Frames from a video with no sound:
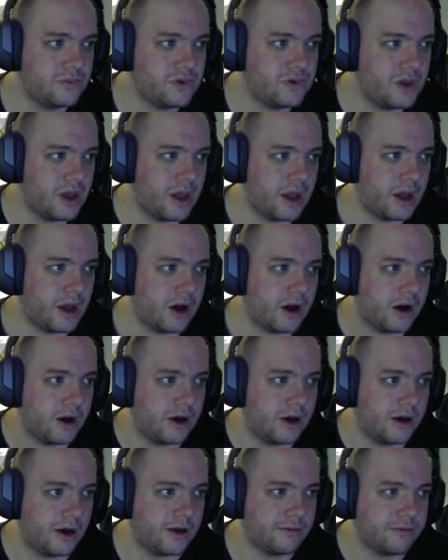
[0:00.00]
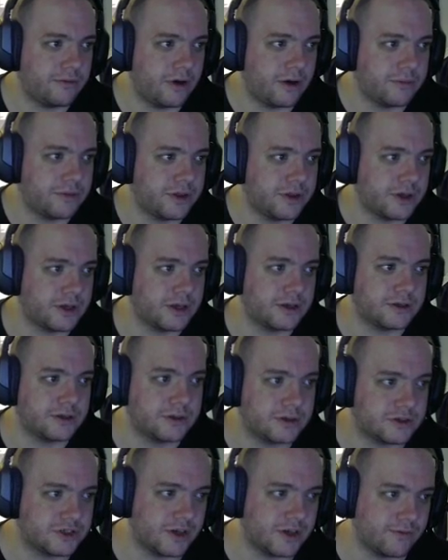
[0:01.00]
Yeah, I'm thinking
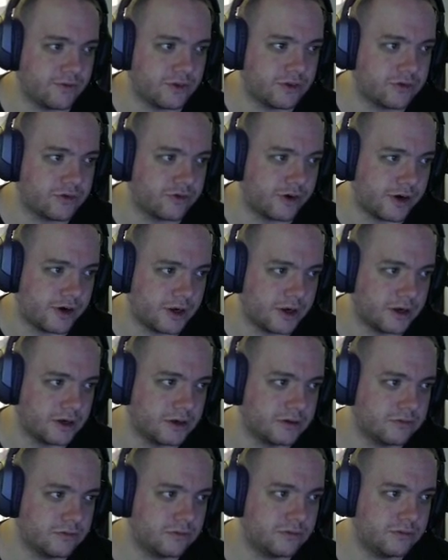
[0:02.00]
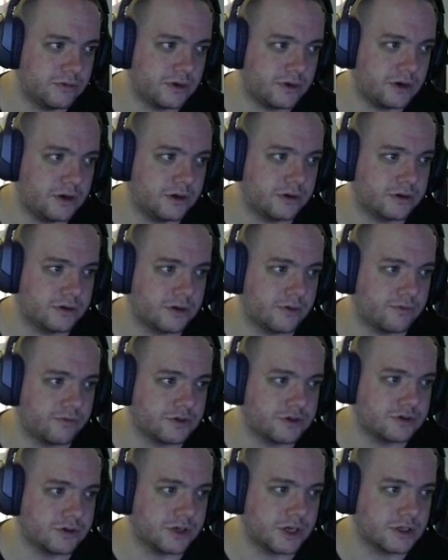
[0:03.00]
7-3. Luke
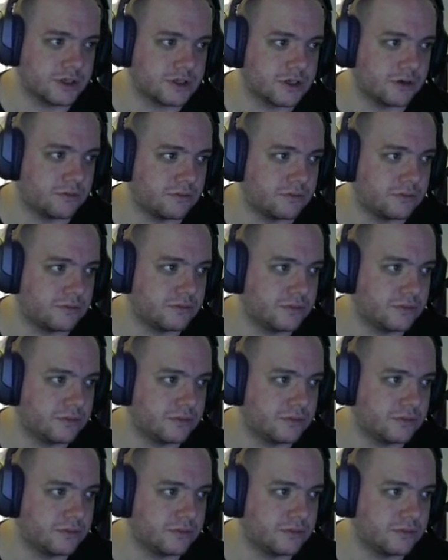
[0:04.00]
Humphreys will get some